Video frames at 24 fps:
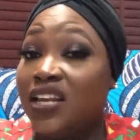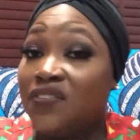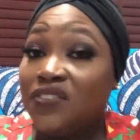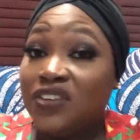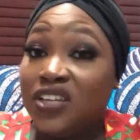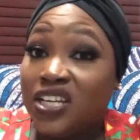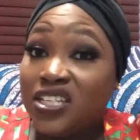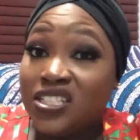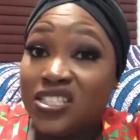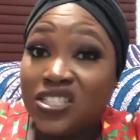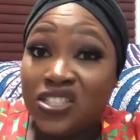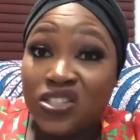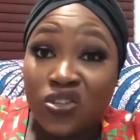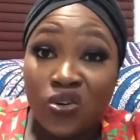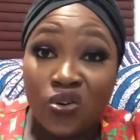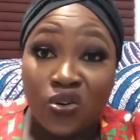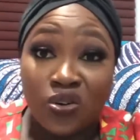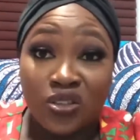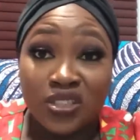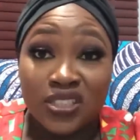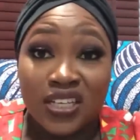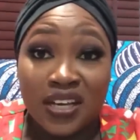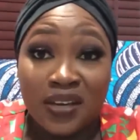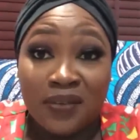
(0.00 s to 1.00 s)
11 years is a
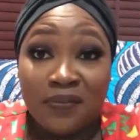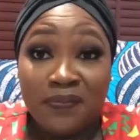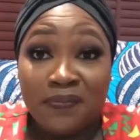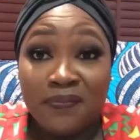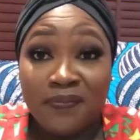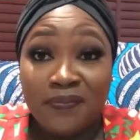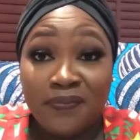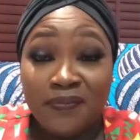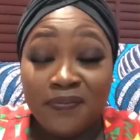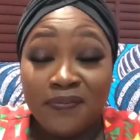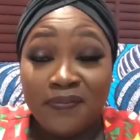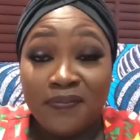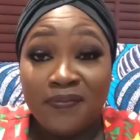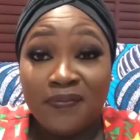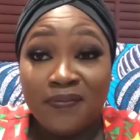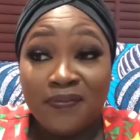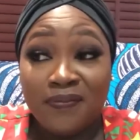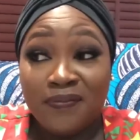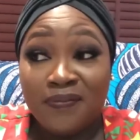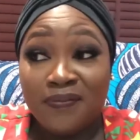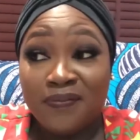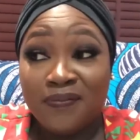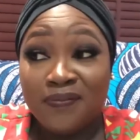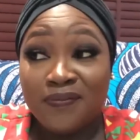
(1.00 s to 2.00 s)
long time.
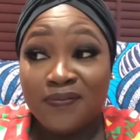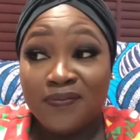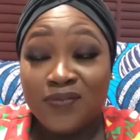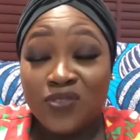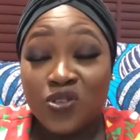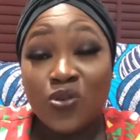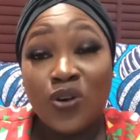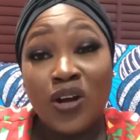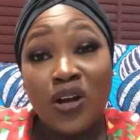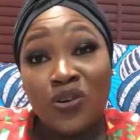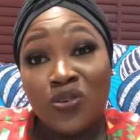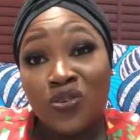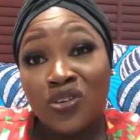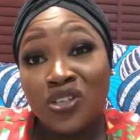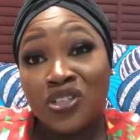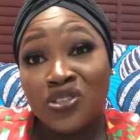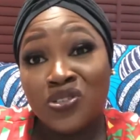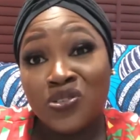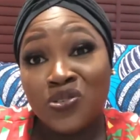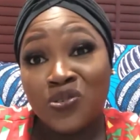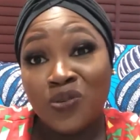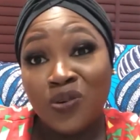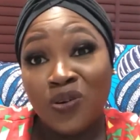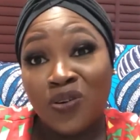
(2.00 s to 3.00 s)
So how
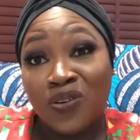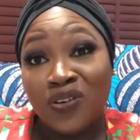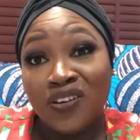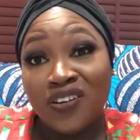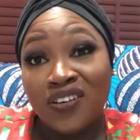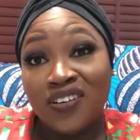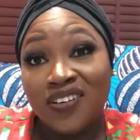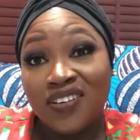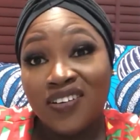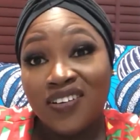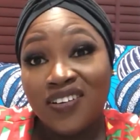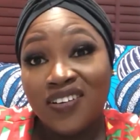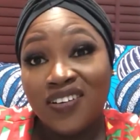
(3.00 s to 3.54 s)
long is too long?